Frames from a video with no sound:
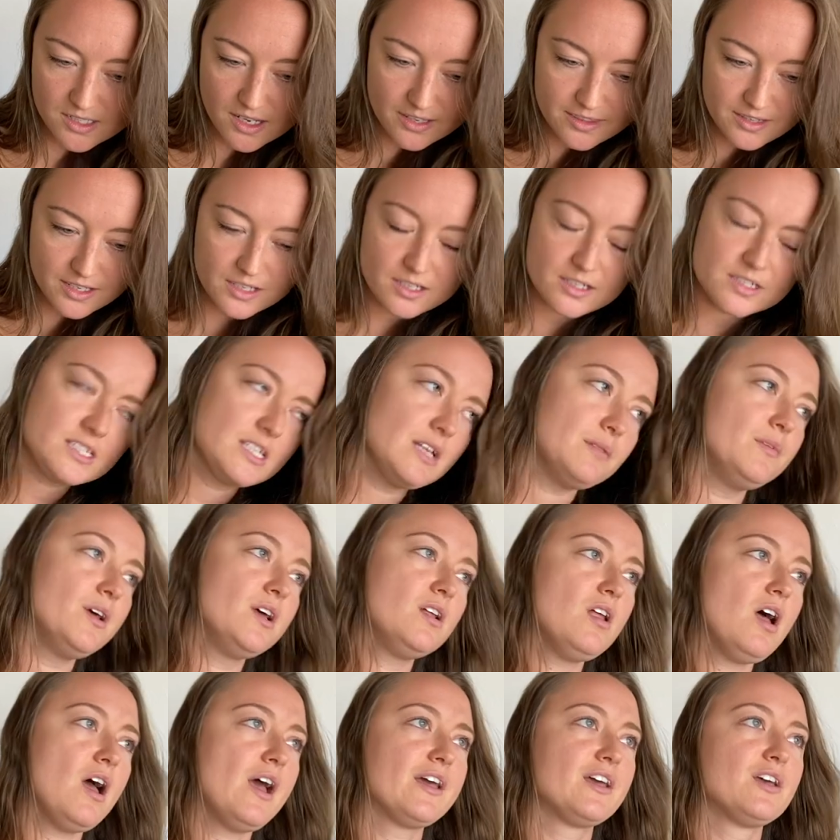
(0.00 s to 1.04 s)
I think it's something
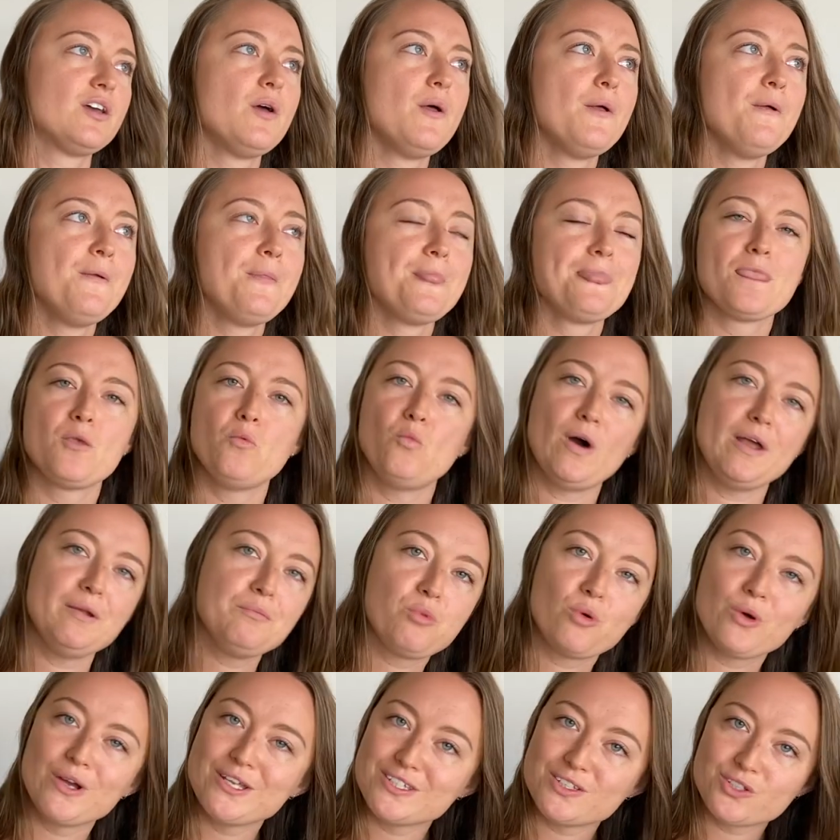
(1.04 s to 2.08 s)
like
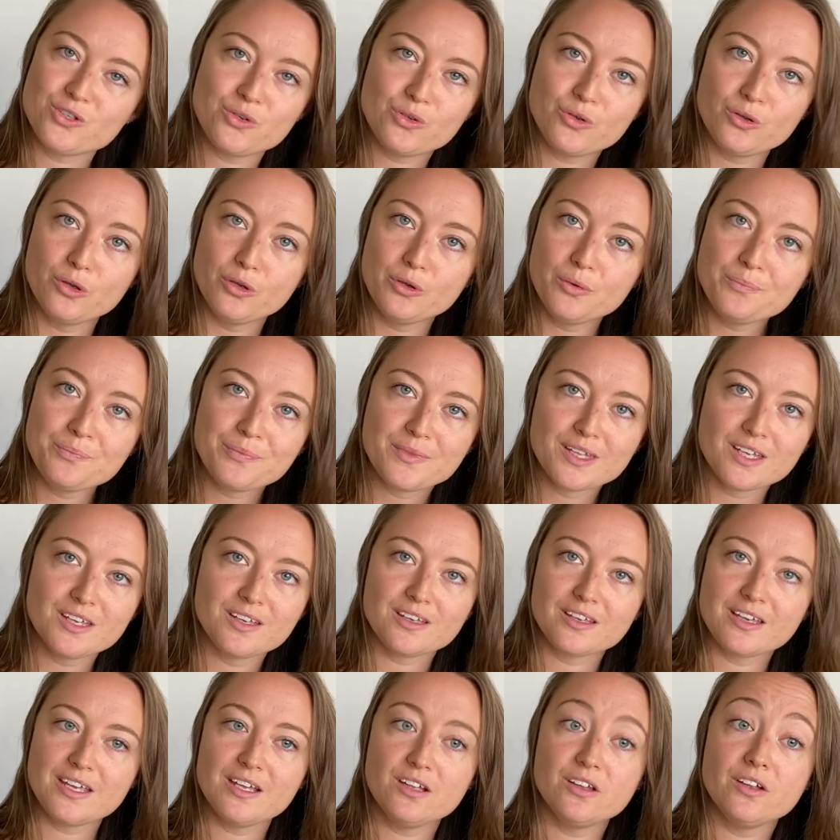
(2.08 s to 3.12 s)
1.2
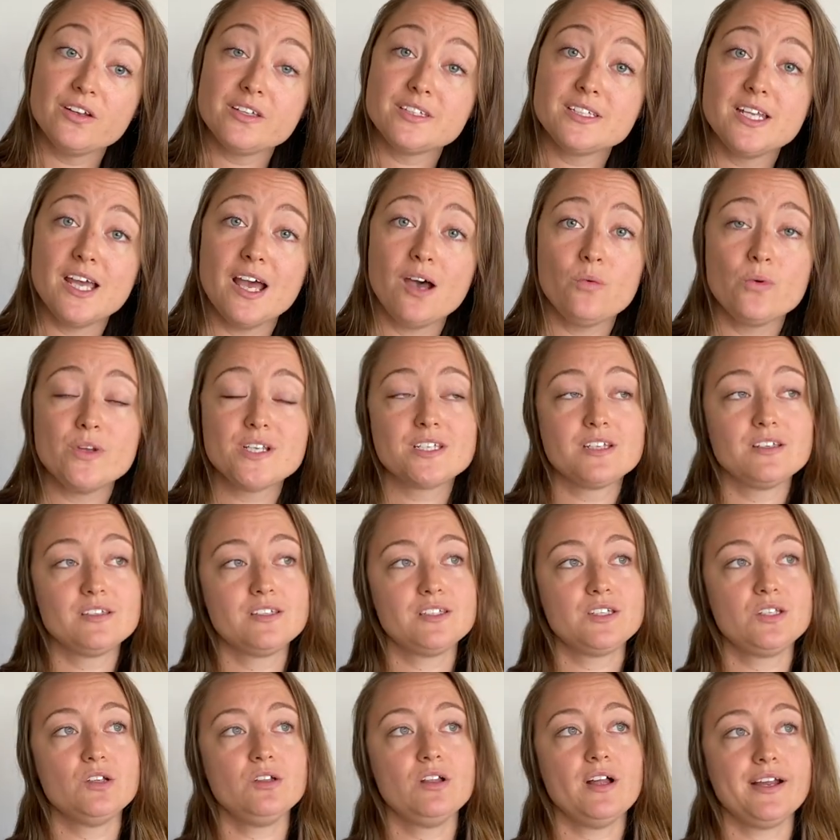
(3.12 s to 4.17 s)
kilos now, which is
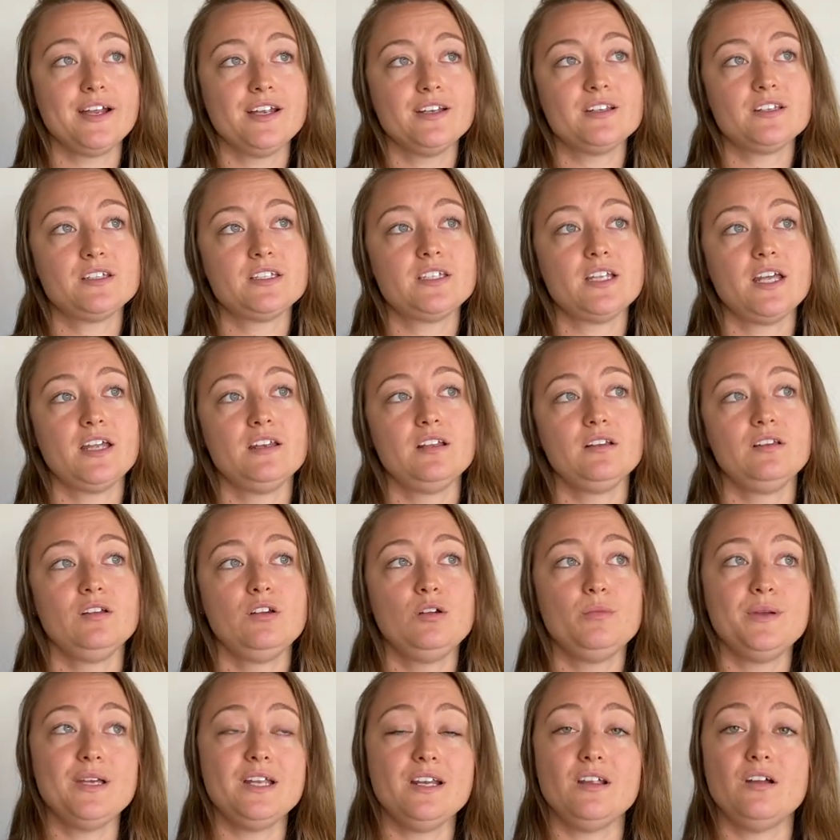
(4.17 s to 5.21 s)
still, I understand, a
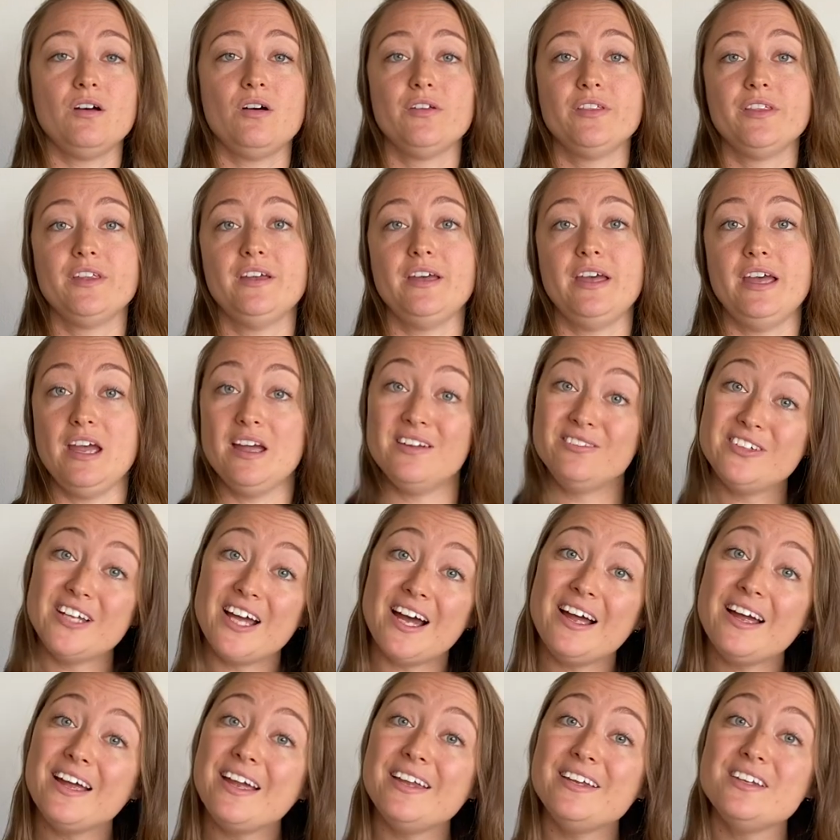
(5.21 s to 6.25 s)
little bit on the
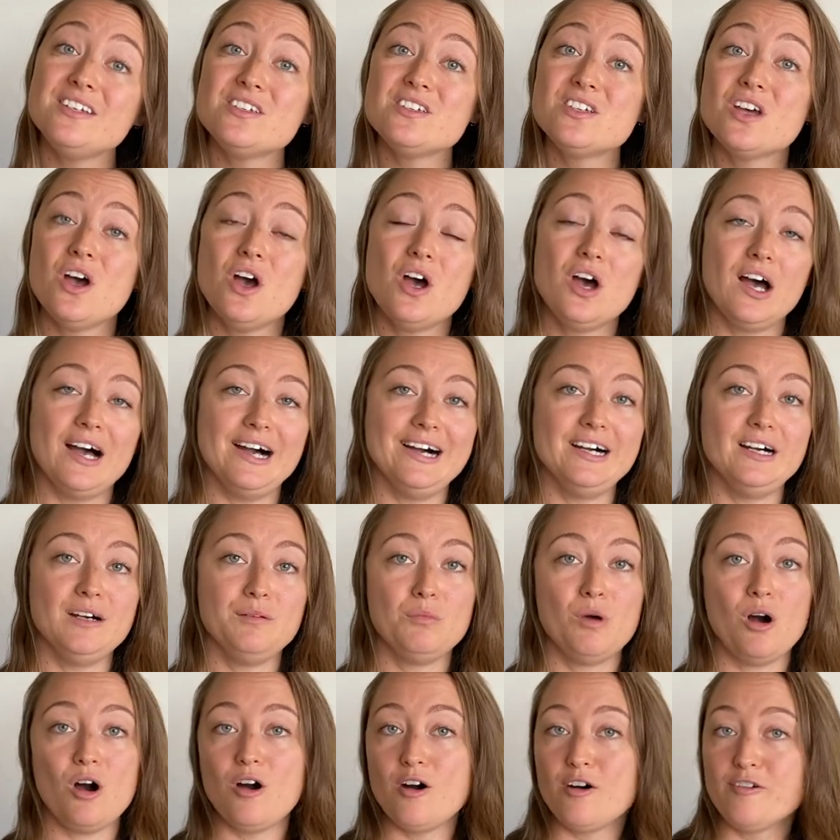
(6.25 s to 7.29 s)
heavier end
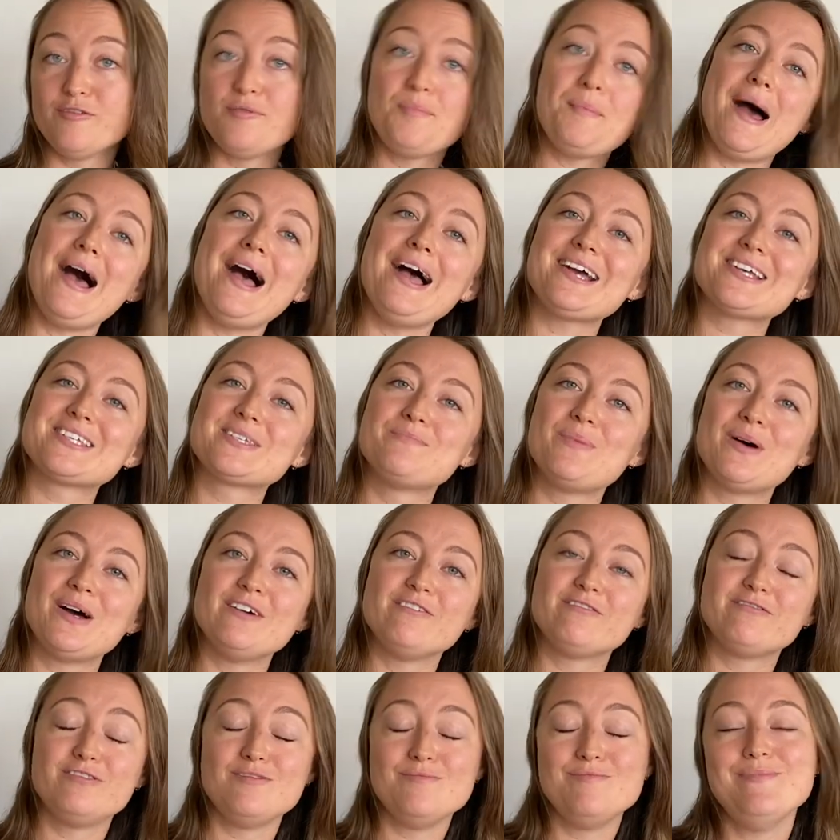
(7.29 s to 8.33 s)
of packs.
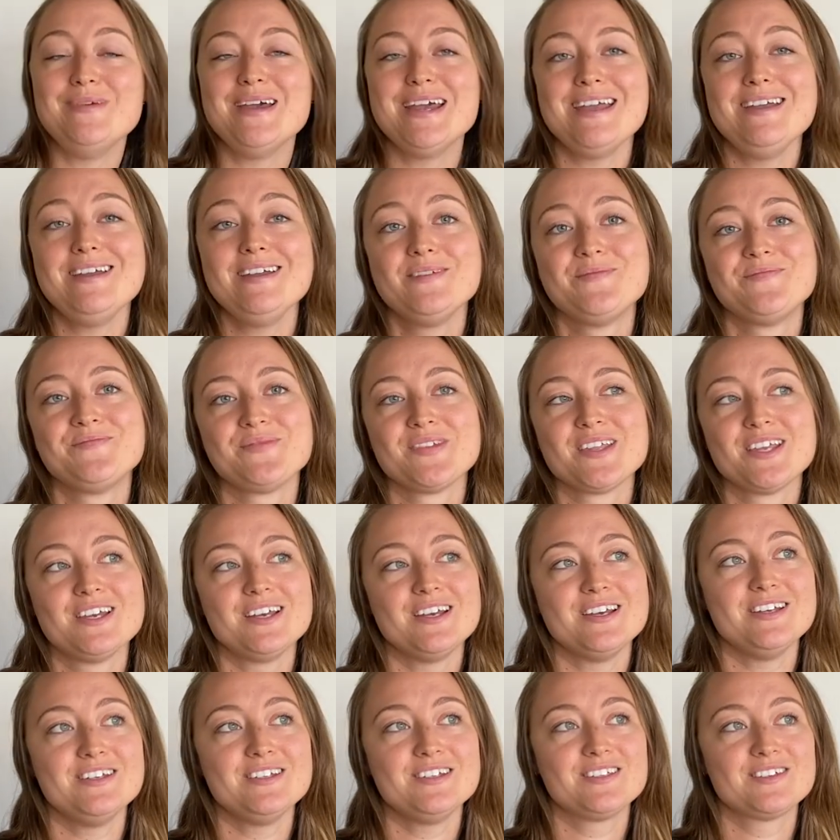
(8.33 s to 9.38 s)
But for me,
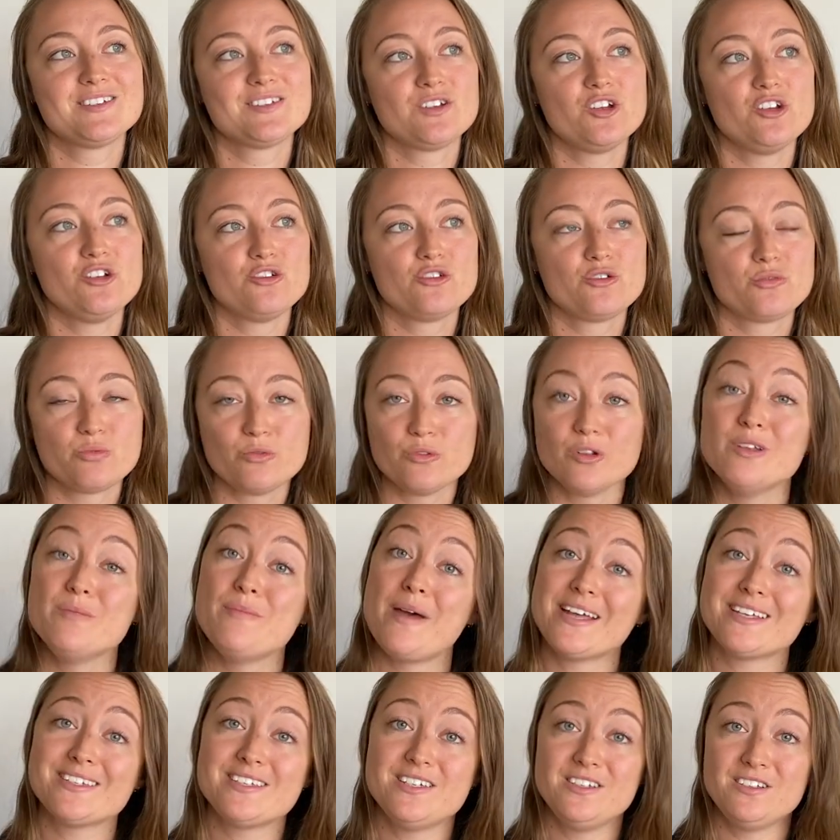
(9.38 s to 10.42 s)
it truly
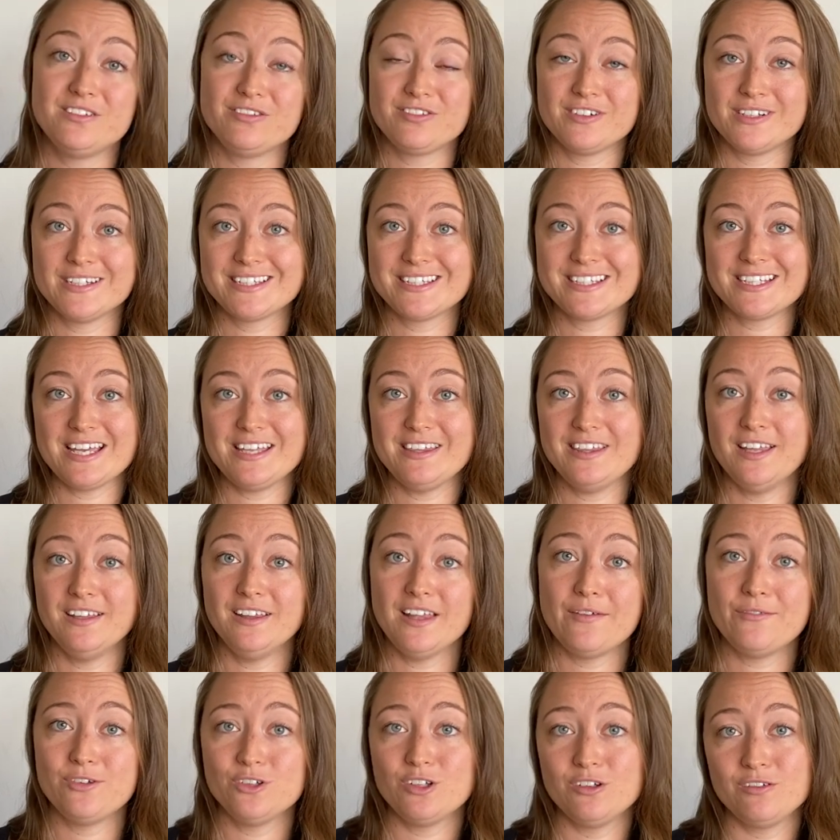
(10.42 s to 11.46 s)
makes a difference in the
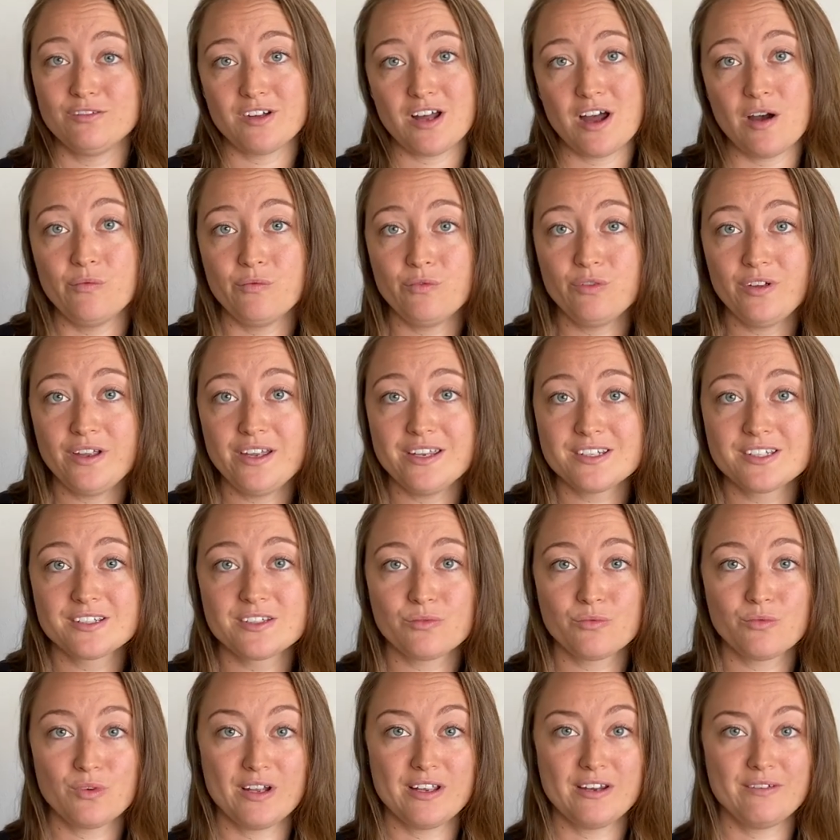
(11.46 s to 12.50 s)
level of comfort
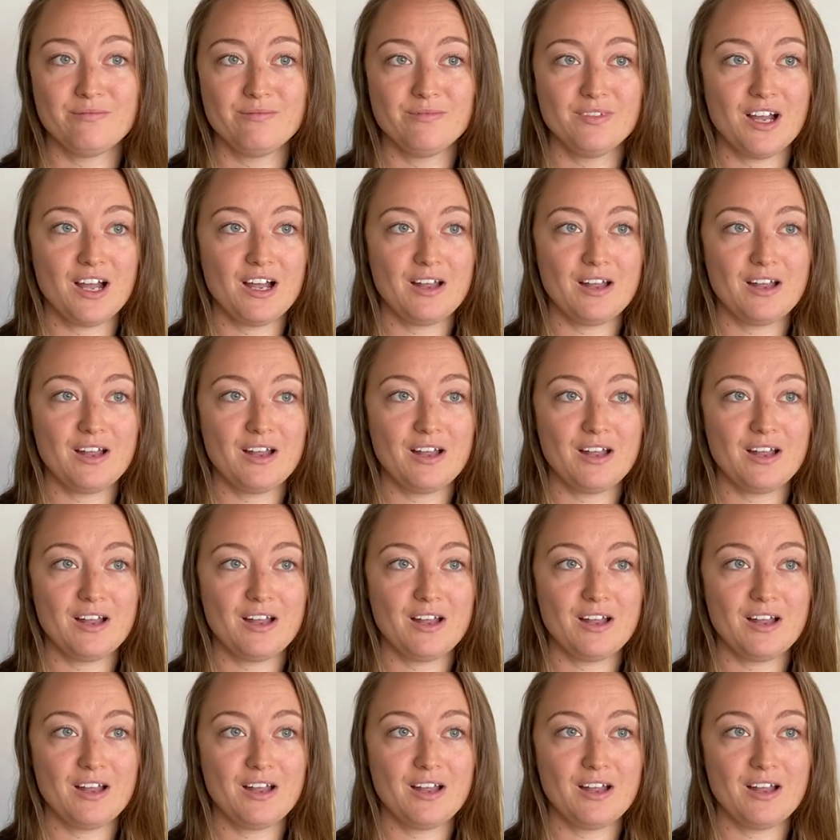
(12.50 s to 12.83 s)
when